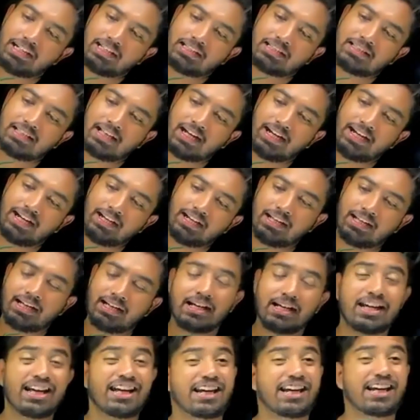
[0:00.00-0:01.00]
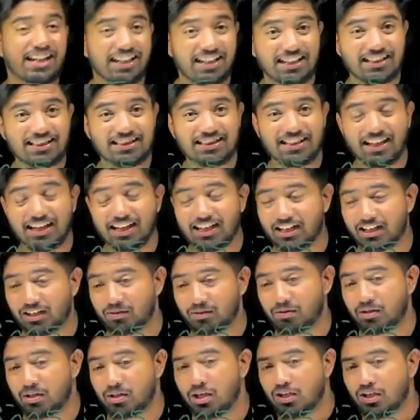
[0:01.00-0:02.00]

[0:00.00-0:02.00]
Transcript: side, it is negative.